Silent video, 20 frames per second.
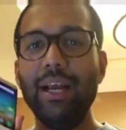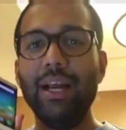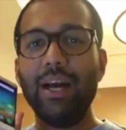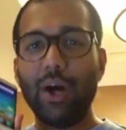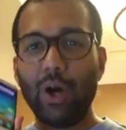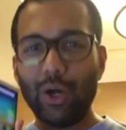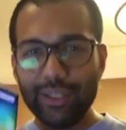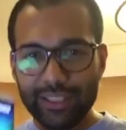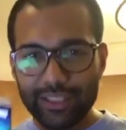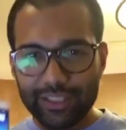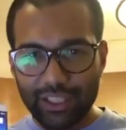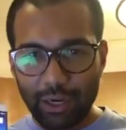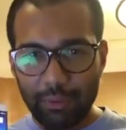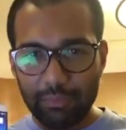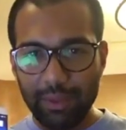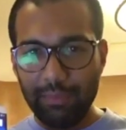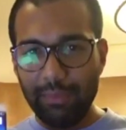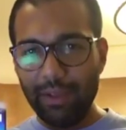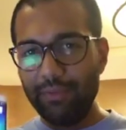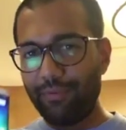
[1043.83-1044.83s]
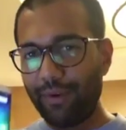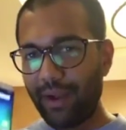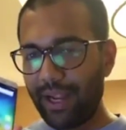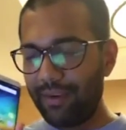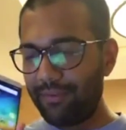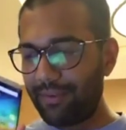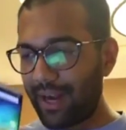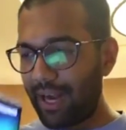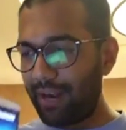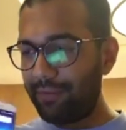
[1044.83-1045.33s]
on the Xiaomi Mi
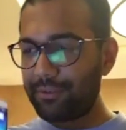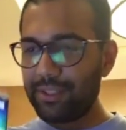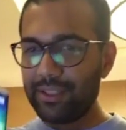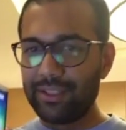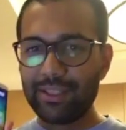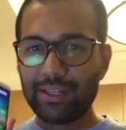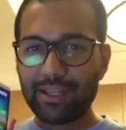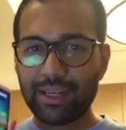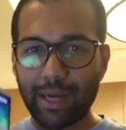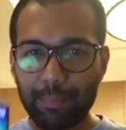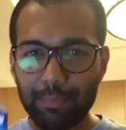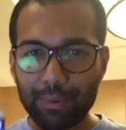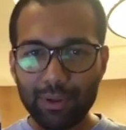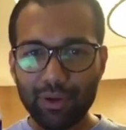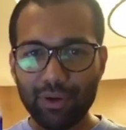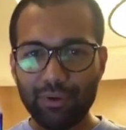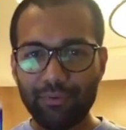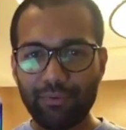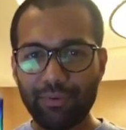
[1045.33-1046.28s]
5 after the couple of